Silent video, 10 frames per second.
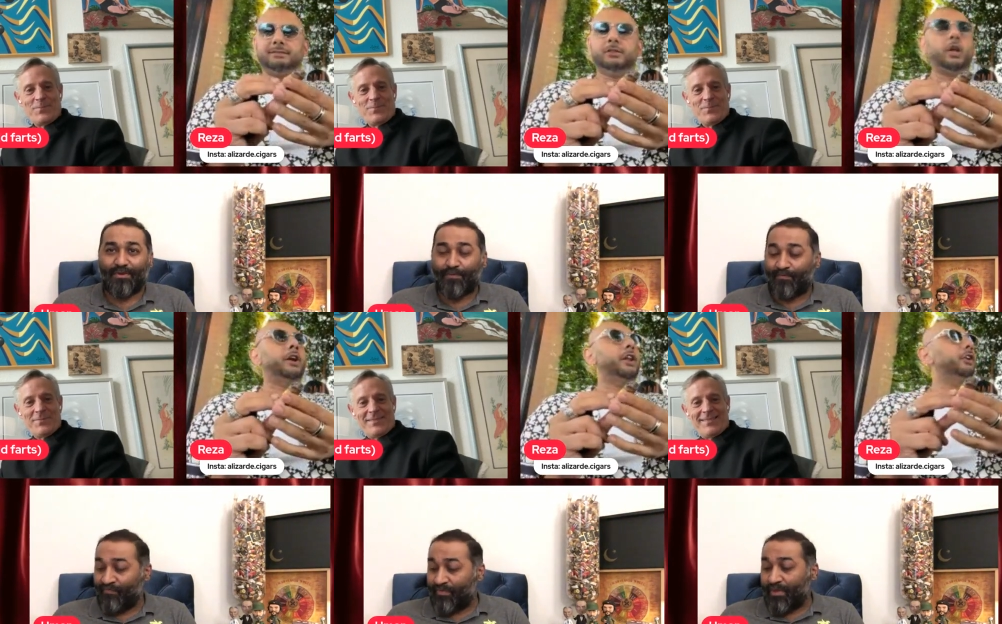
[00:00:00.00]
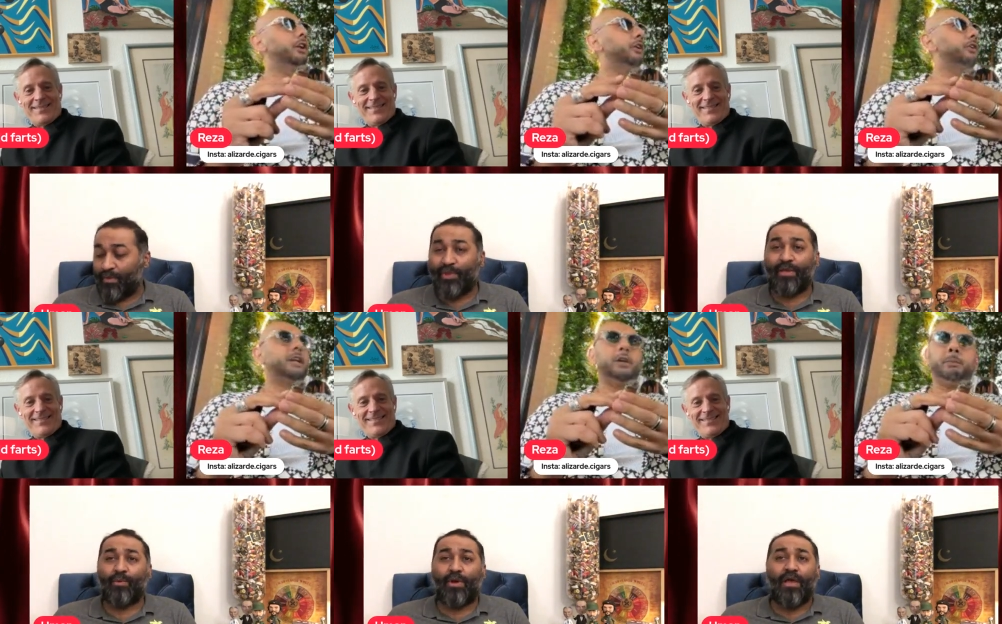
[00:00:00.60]
Speaker 1: No, no, no, no, no.
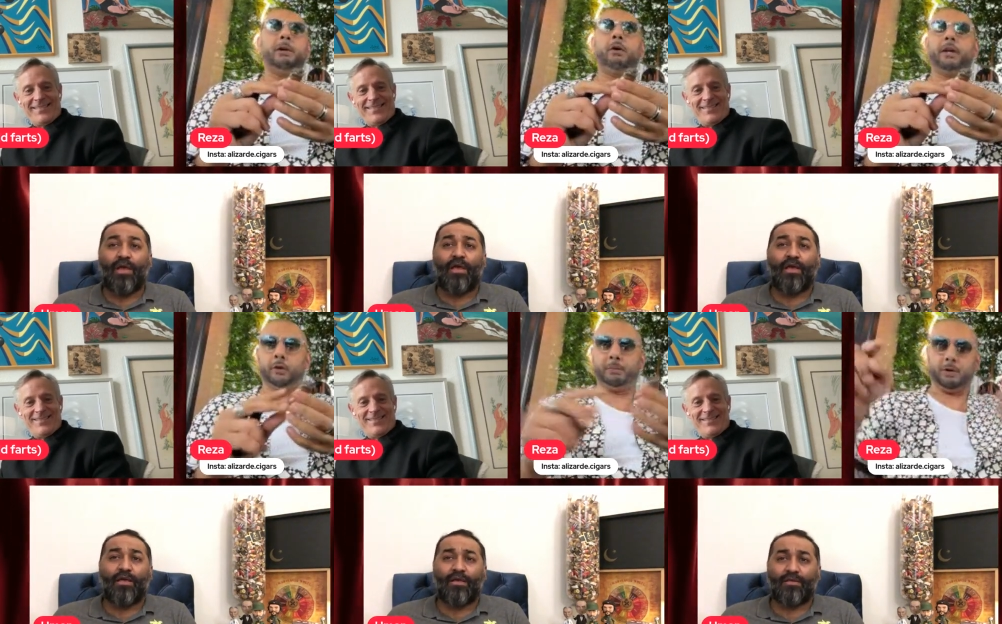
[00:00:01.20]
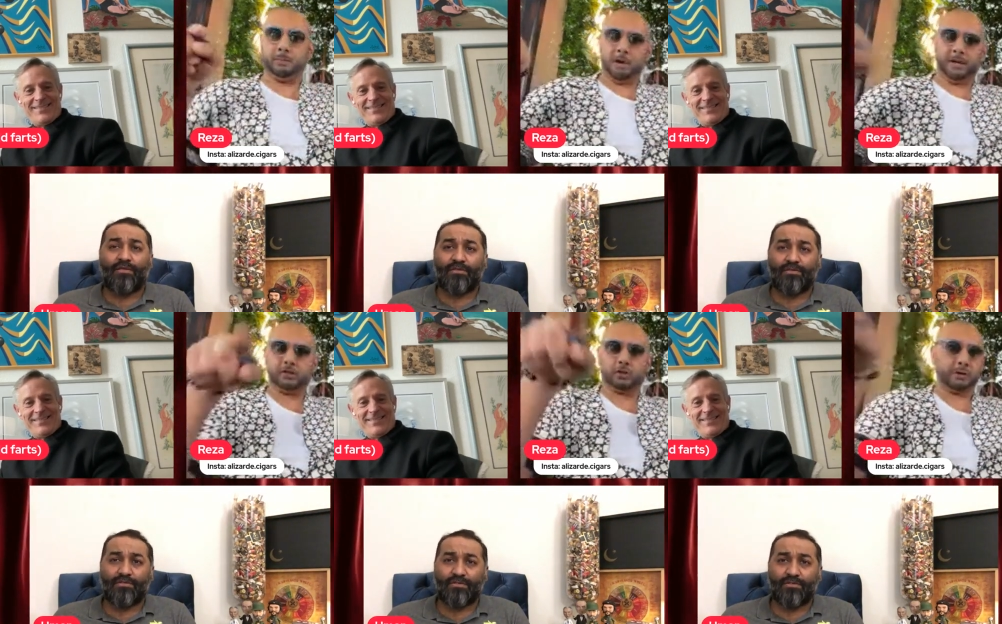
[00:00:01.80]
He'll be on, he'll be on my
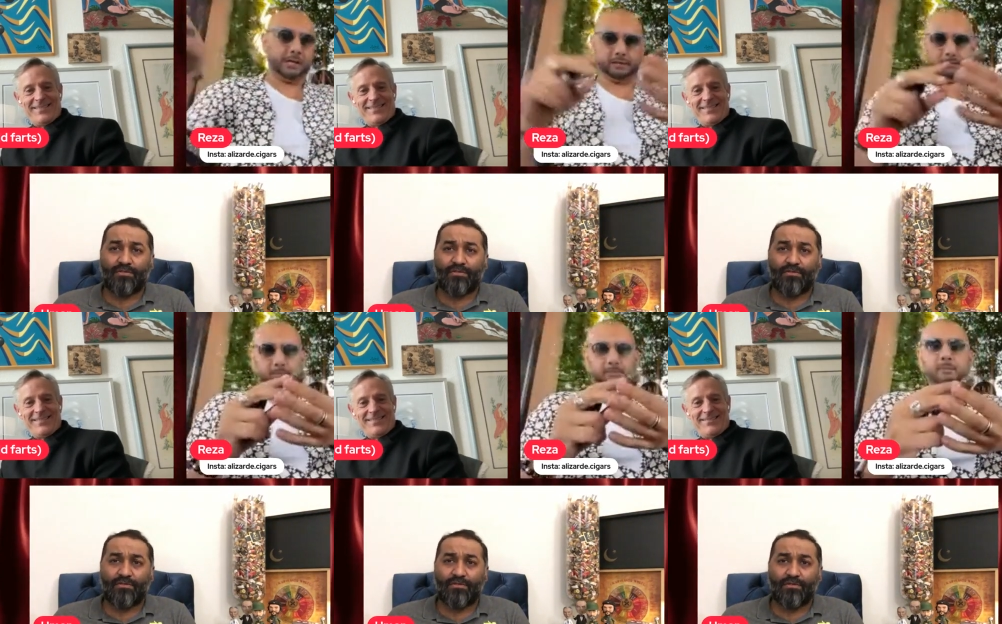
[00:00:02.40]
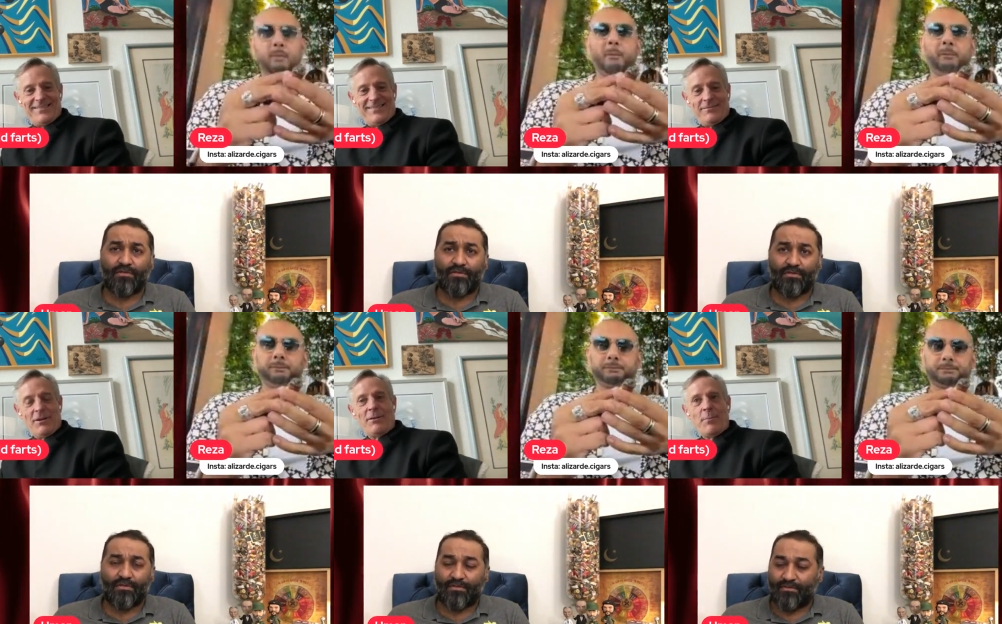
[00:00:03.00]
screen.
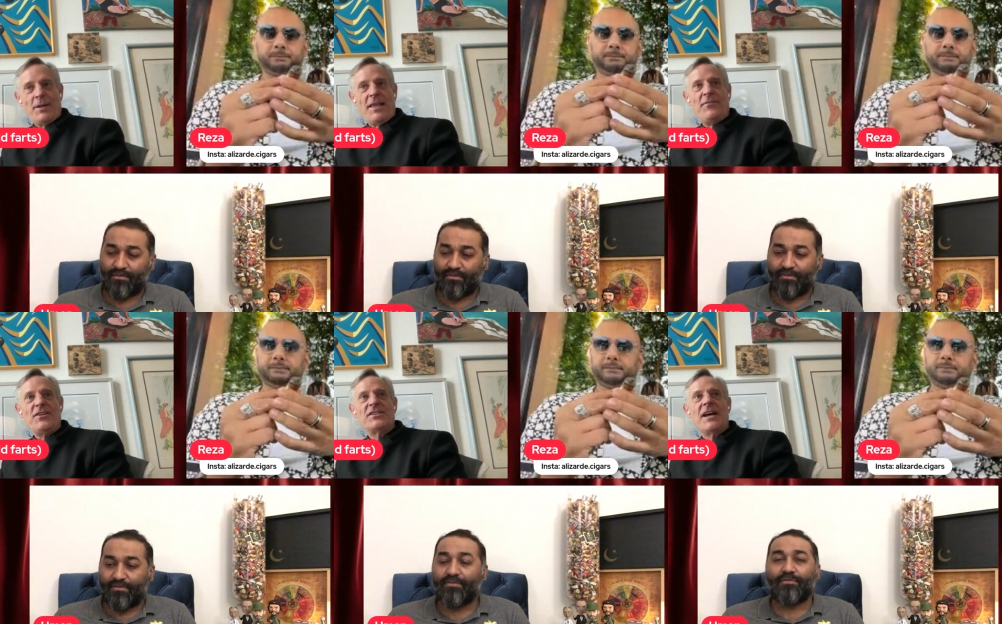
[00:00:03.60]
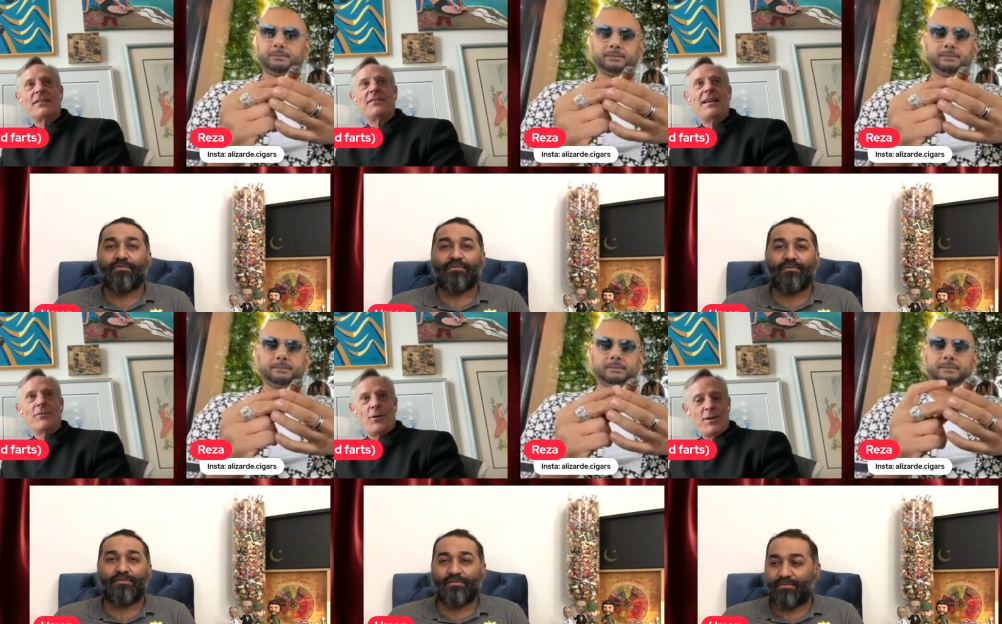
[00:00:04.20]
Speaker 2: By the way, But if he's not
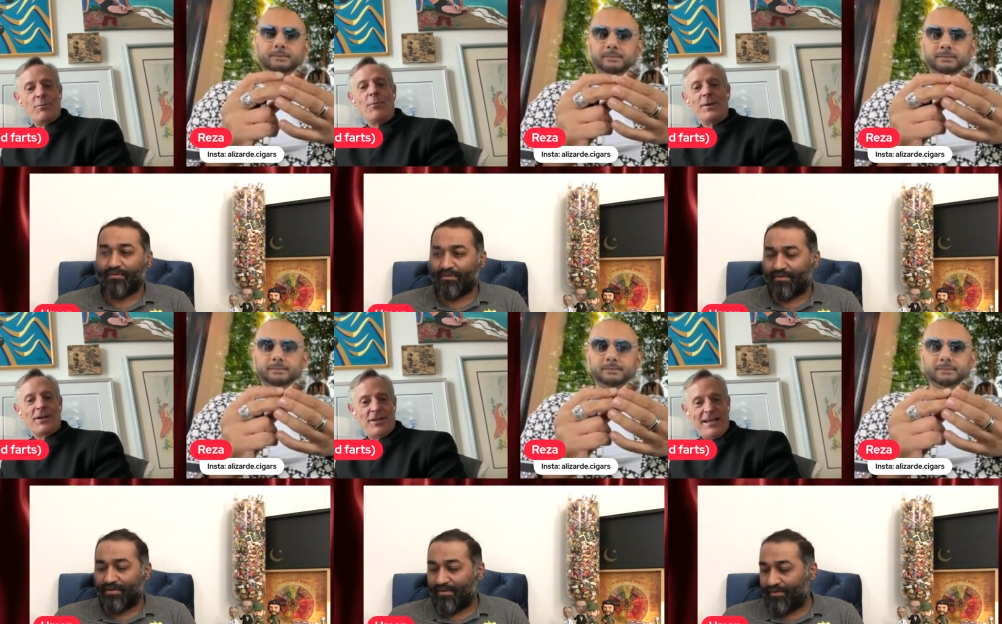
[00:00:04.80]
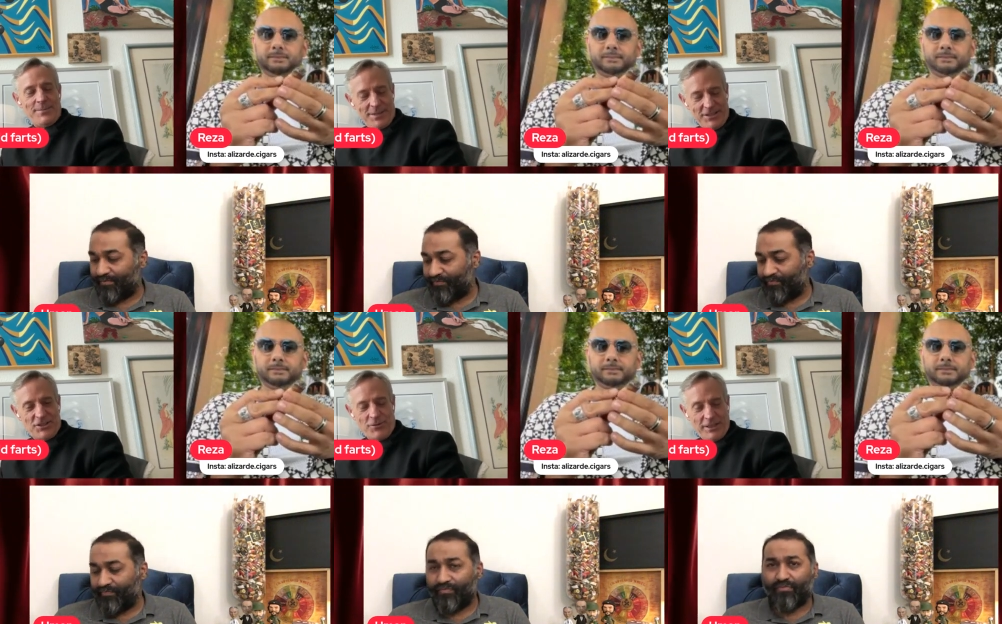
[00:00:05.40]
there though, he won't be on
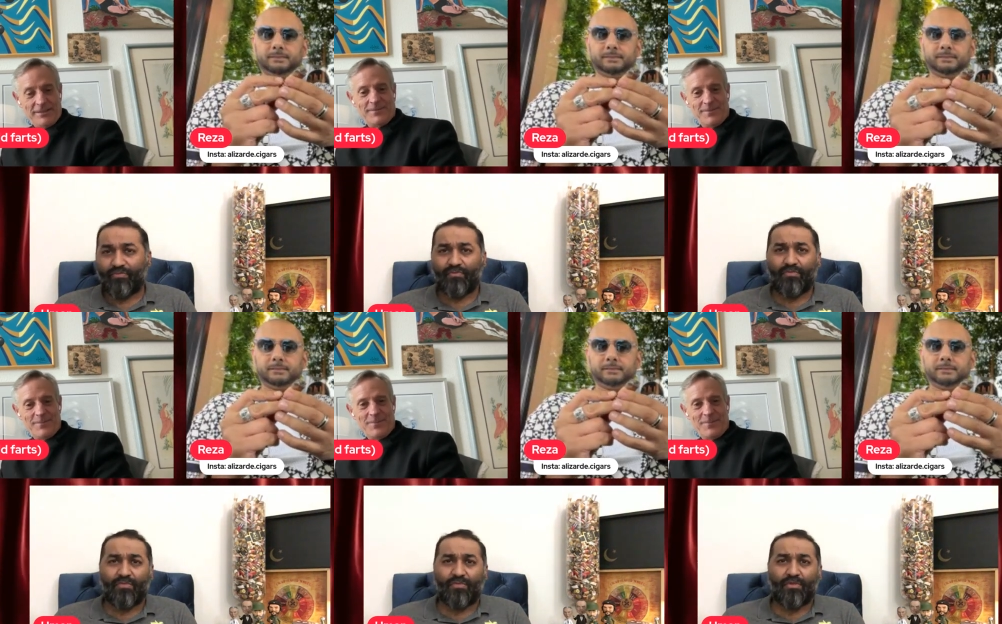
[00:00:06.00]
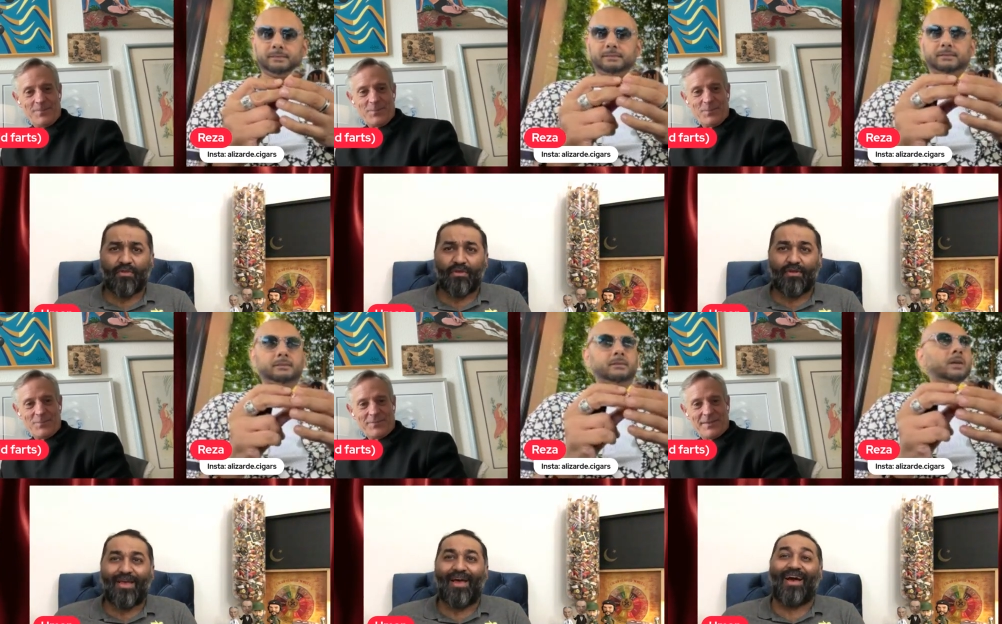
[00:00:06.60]
anybody's screen.
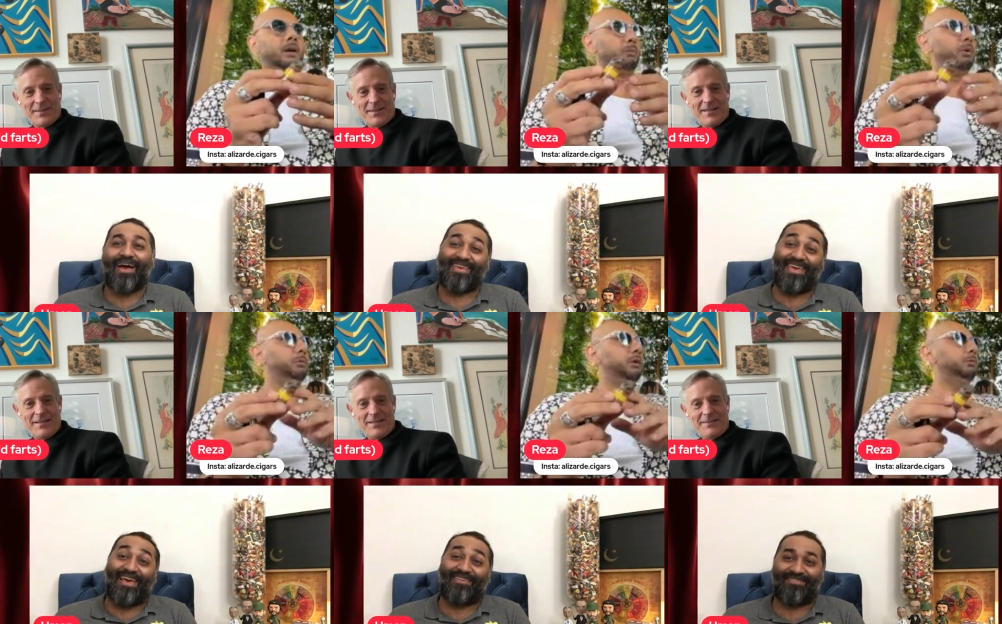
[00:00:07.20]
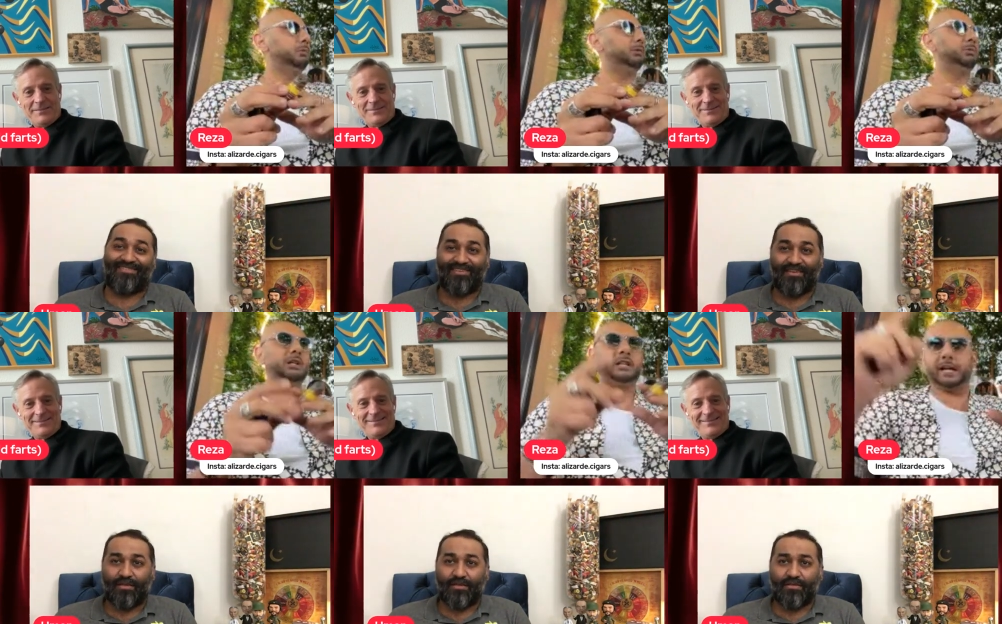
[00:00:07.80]
Speaker 1: Ah, yes. We'll, we'll, we'll,
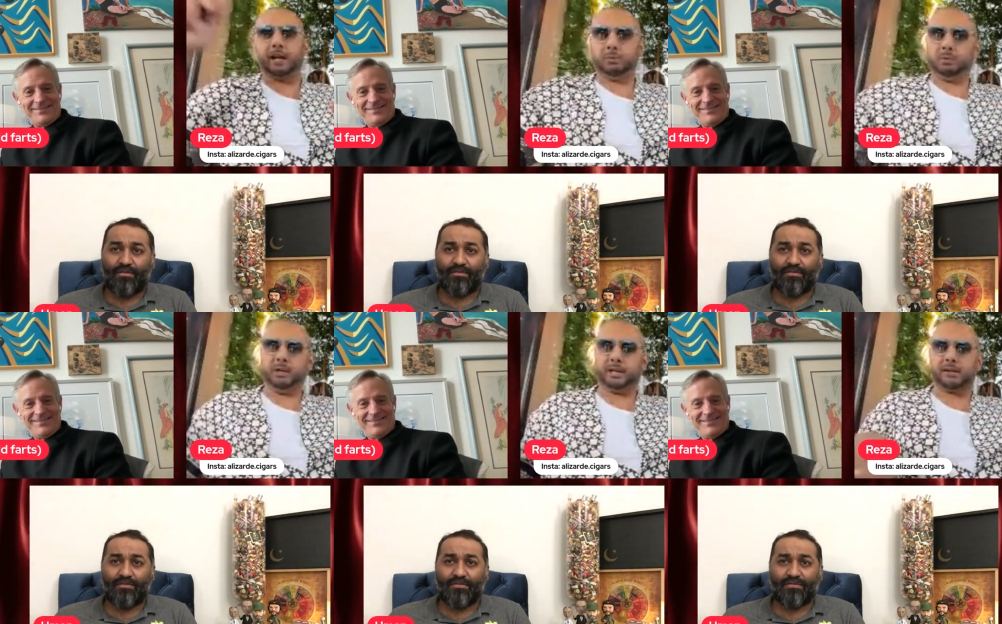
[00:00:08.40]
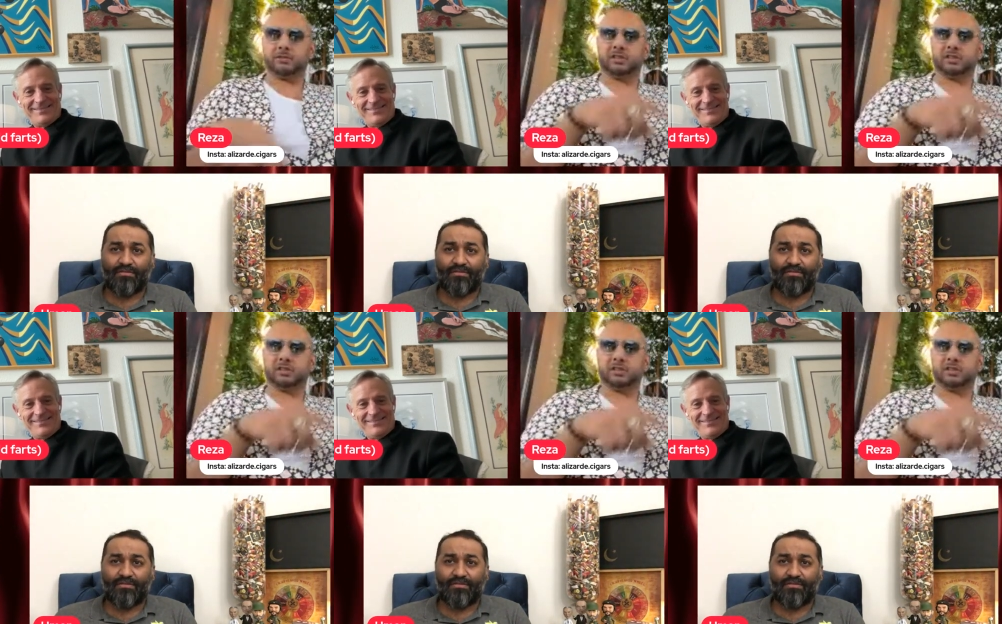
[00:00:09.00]
work it out. We'll work out